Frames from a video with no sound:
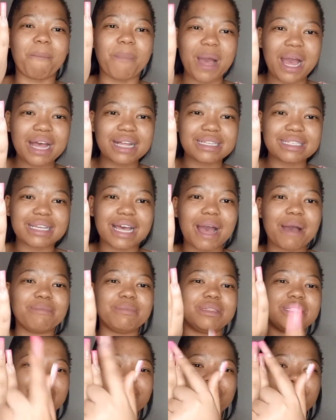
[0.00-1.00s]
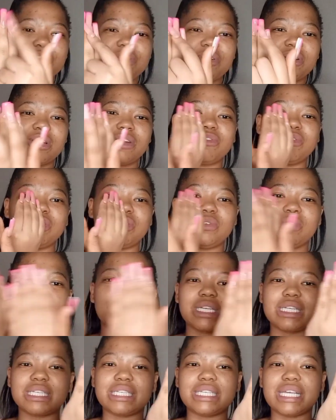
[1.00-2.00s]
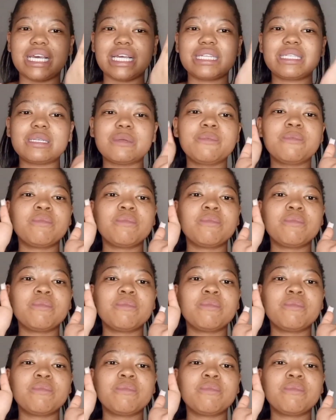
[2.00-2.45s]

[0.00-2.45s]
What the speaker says: but I'm definitely gonna redo the set.